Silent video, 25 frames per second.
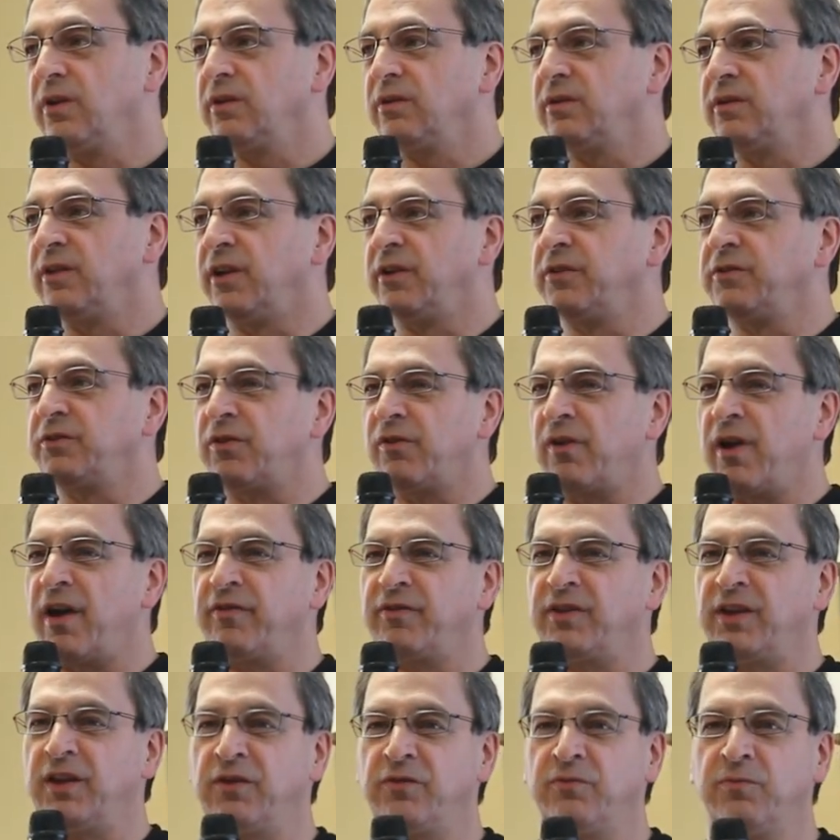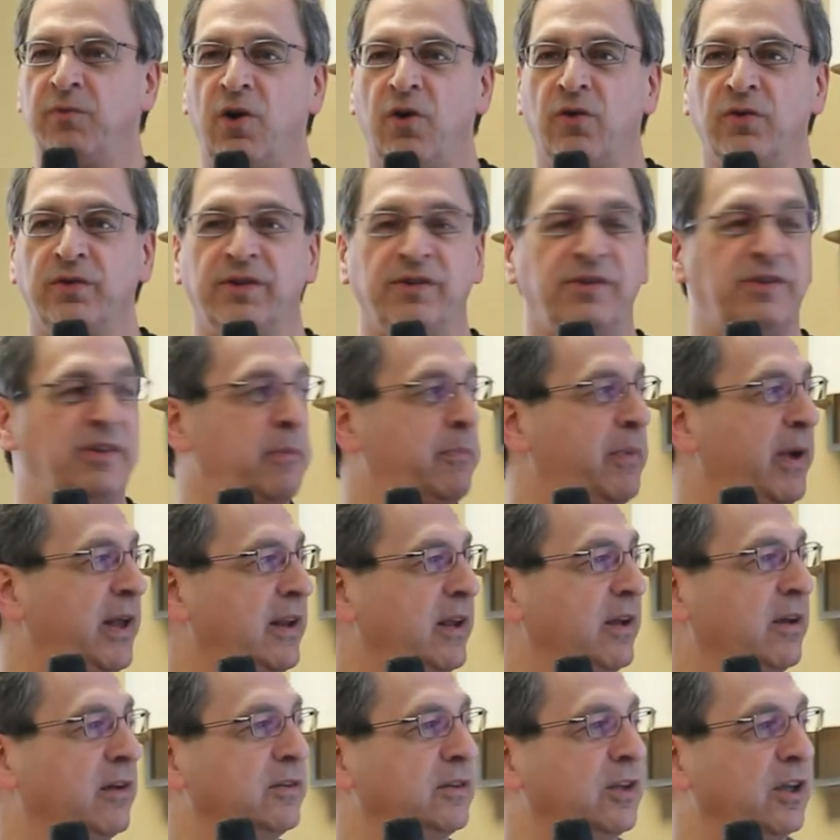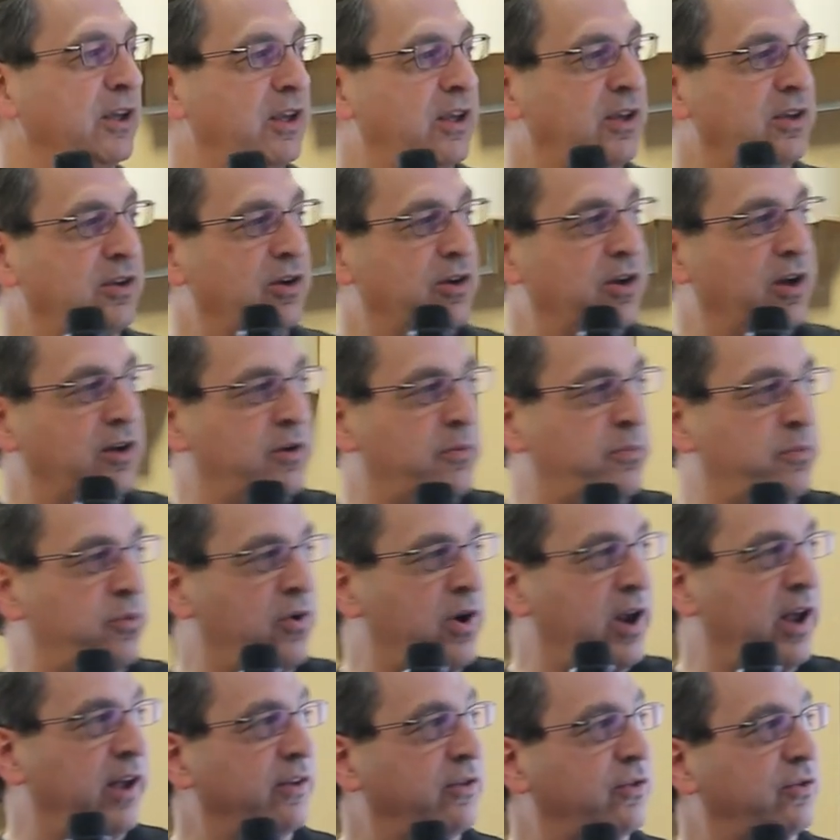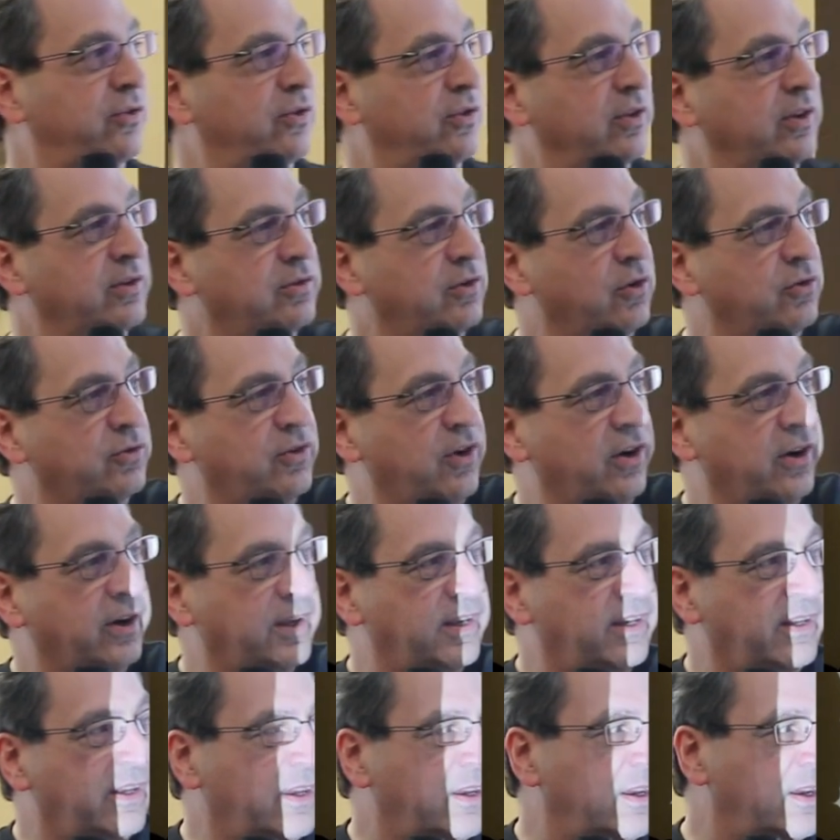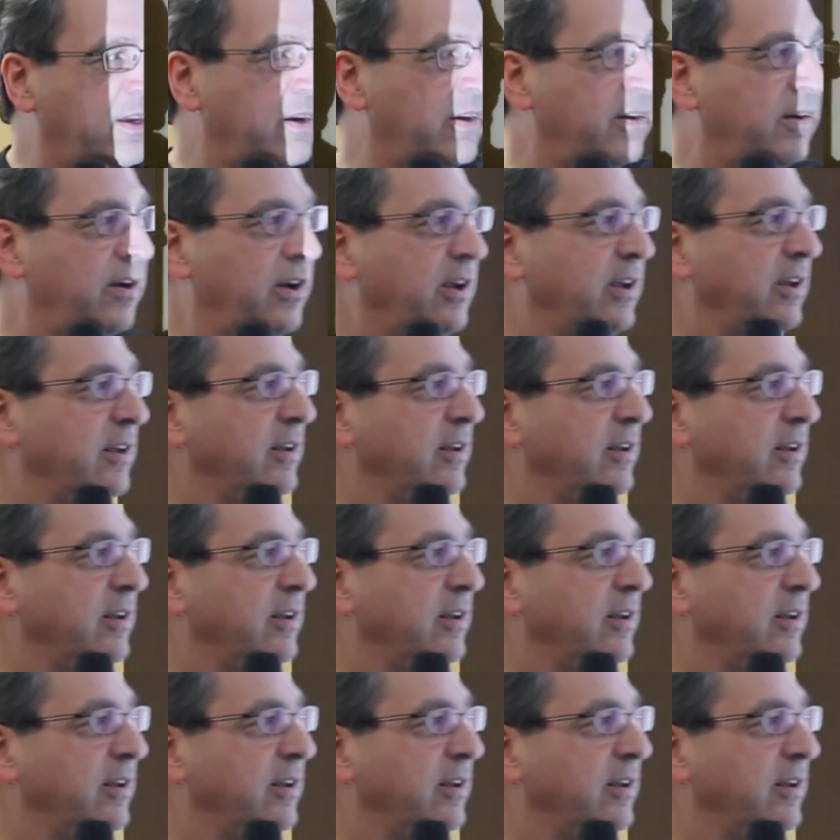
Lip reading: The interactive mode is depending on the key you're going to press, and those are key here,